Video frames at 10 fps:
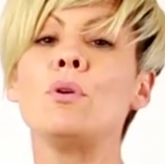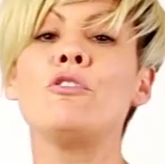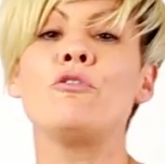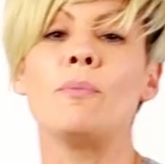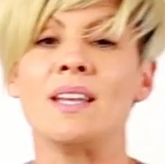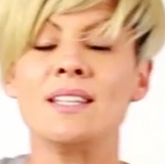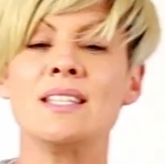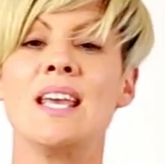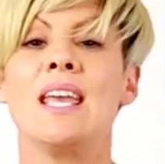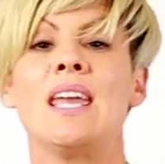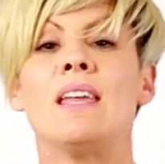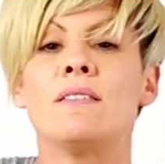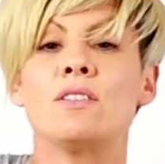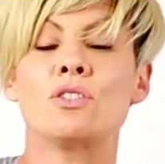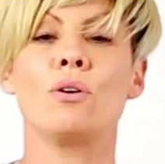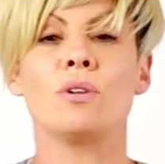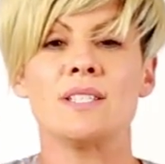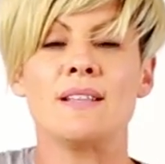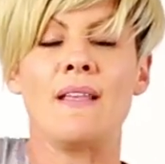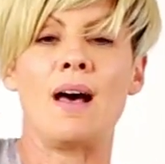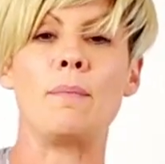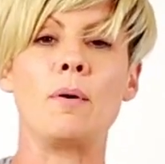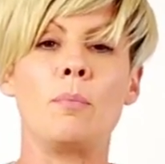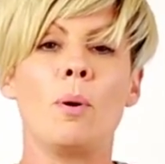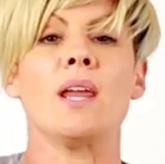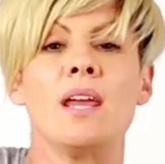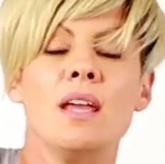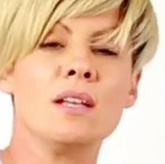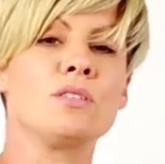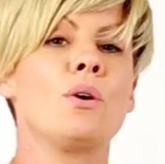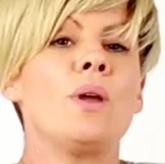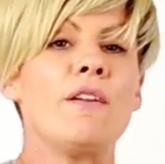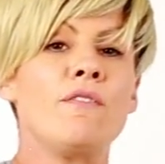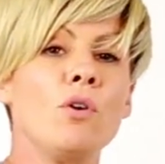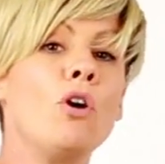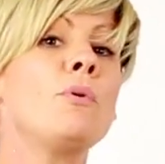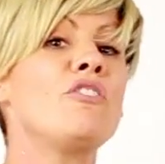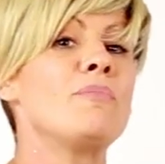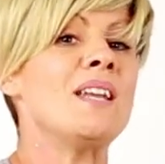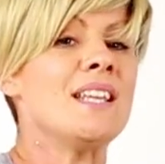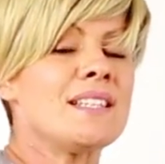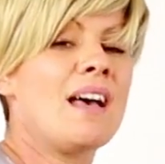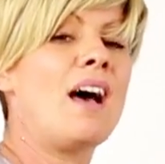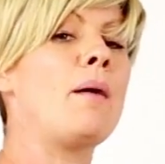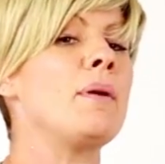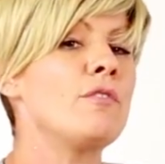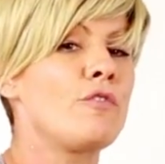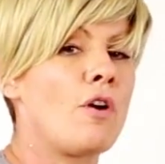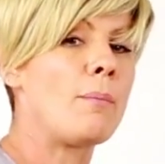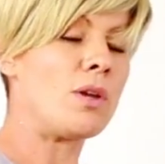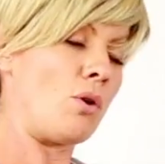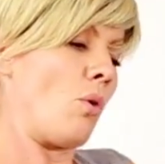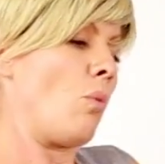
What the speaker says: movement in the shoulders and the upper body. So if your movement is coming from your